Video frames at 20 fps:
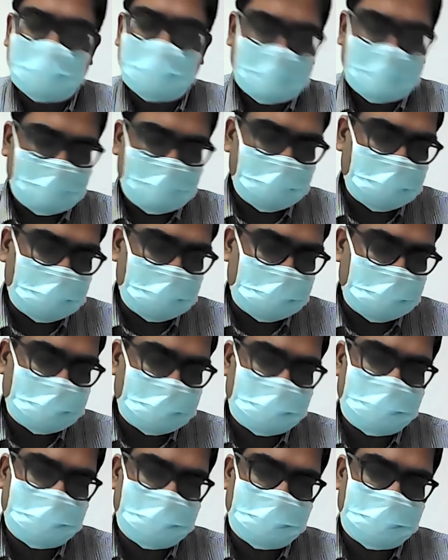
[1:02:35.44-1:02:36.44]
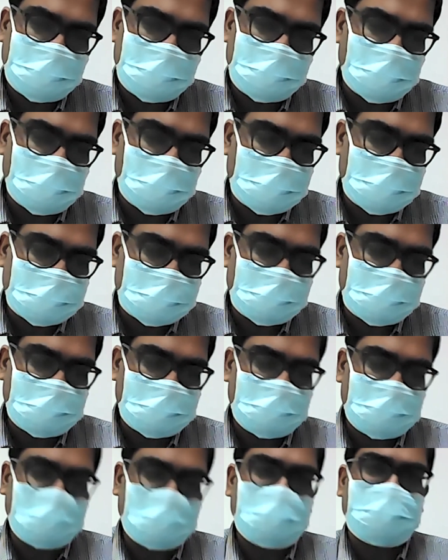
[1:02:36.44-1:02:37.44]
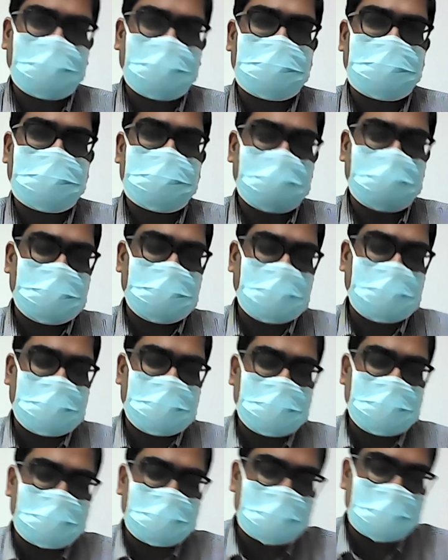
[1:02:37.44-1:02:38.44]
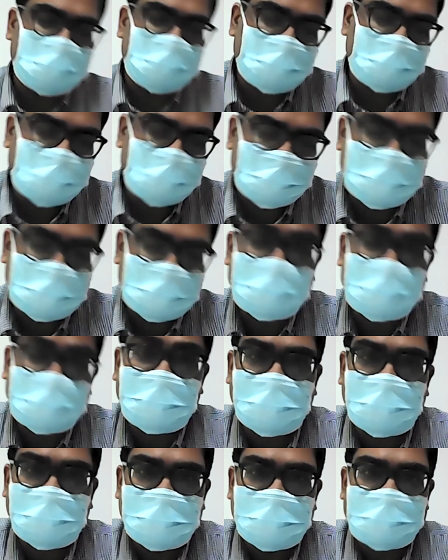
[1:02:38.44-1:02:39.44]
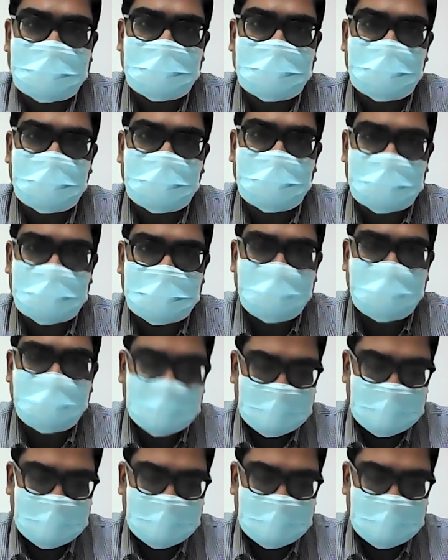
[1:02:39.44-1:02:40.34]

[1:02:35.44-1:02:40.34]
nicely told us the difference between data, information, knowledge, and wisdom.